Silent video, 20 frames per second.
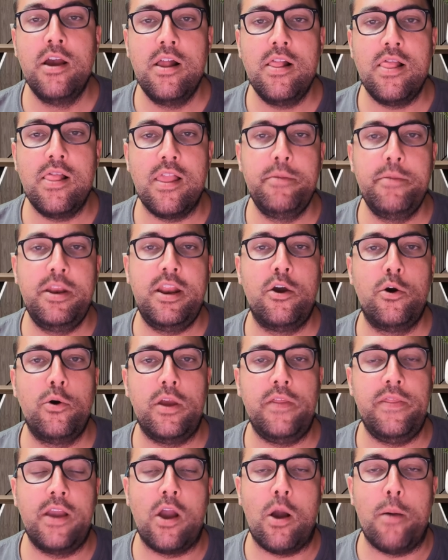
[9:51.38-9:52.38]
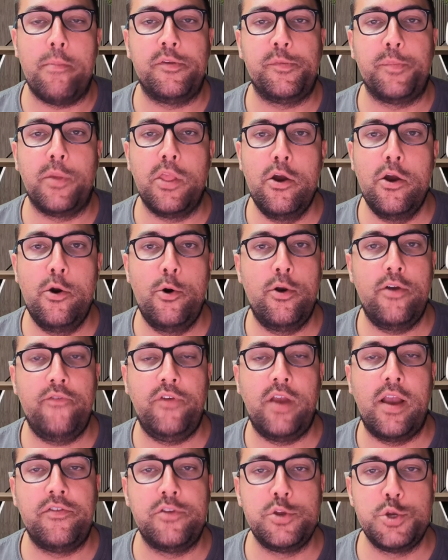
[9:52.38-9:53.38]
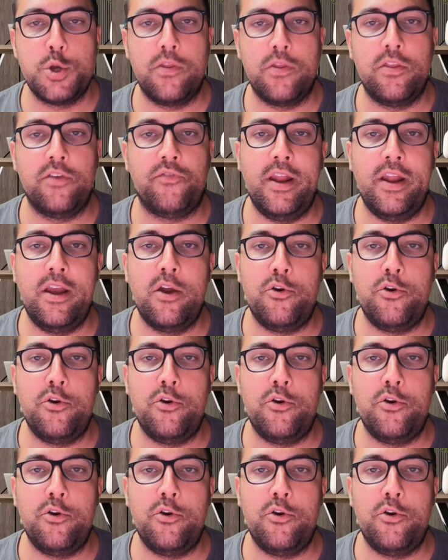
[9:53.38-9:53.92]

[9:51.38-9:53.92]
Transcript: let me know in the comments below. If you guys enjoyed this video,